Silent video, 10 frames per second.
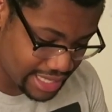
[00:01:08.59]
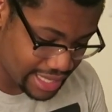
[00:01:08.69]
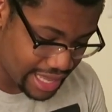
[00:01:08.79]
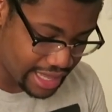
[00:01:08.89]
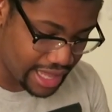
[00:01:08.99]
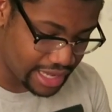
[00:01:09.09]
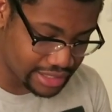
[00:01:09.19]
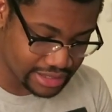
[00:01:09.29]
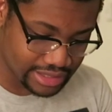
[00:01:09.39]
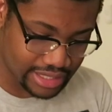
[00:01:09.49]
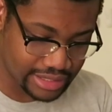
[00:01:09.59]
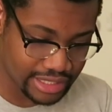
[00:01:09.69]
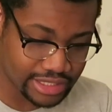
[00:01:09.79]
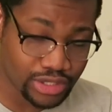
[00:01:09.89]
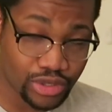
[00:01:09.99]
thing I got is a
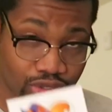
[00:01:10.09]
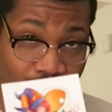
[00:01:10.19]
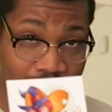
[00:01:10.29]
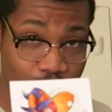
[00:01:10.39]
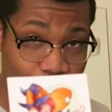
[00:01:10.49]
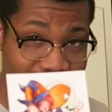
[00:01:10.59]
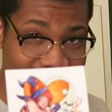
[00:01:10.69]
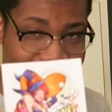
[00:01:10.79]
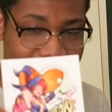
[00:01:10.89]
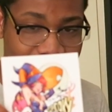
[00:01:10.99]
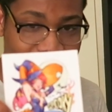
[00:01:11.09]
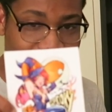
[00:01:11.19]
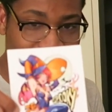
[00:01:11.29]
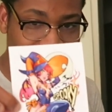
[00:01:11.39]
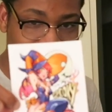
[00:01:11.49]
sexy little Halloween sticker.